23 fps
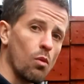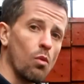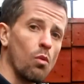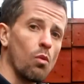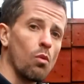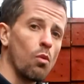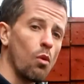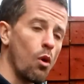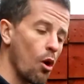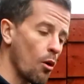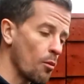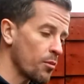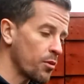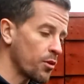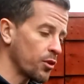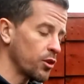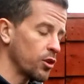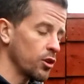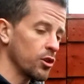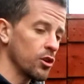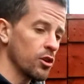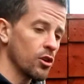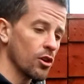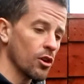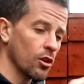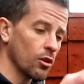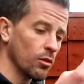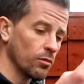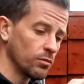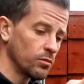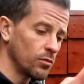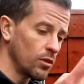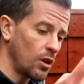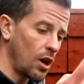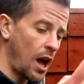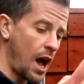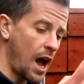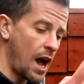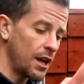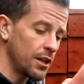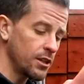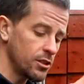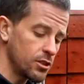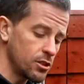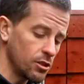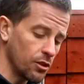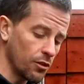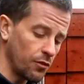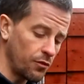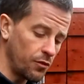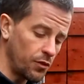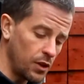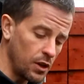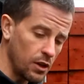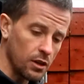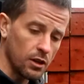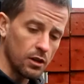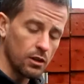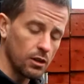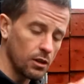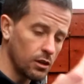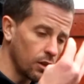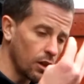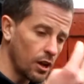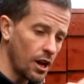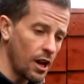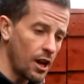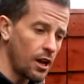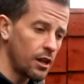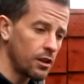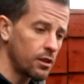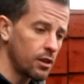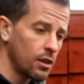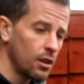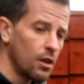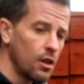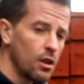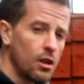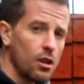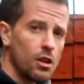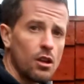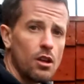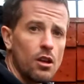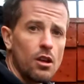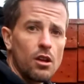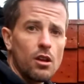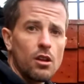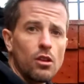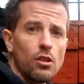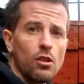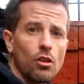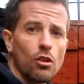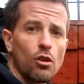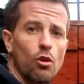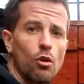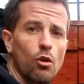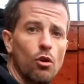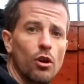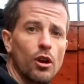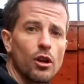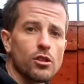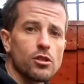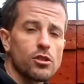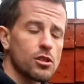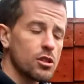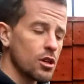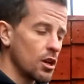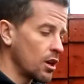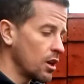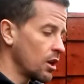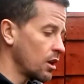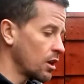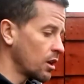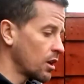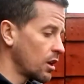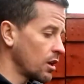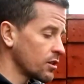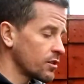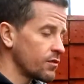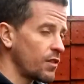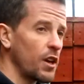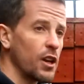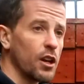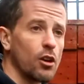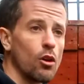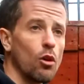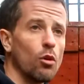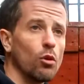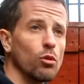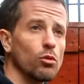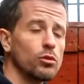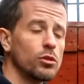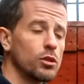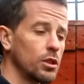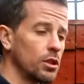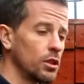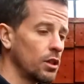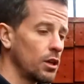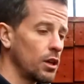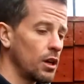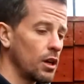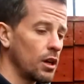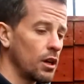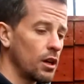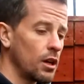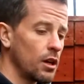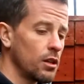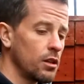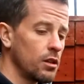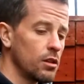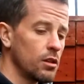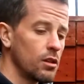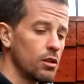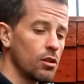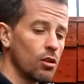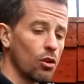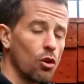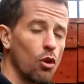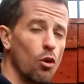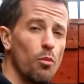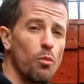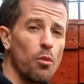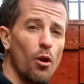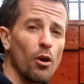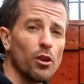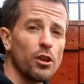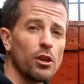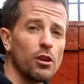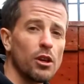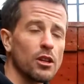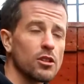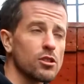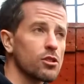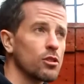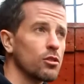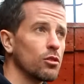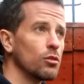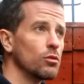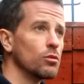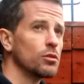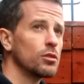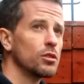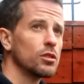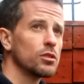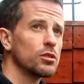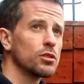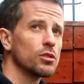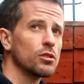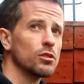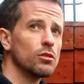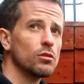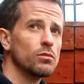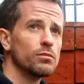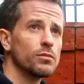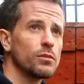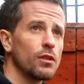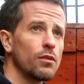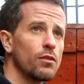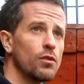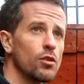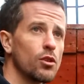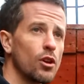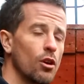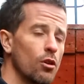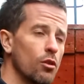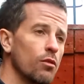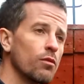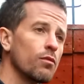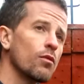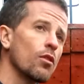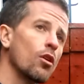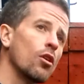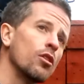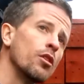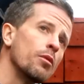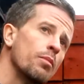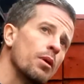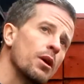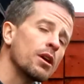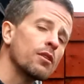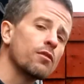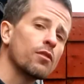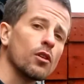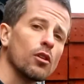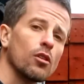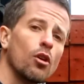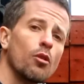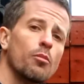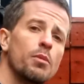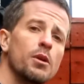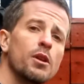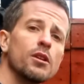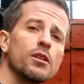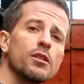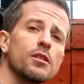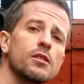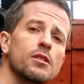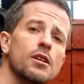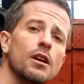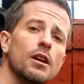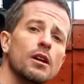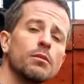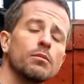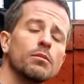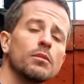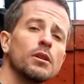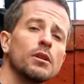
warmth to your hands and your feet and your head, your core gets very cold and your whole body gets cold. So if you're out on the bike for a long period of time,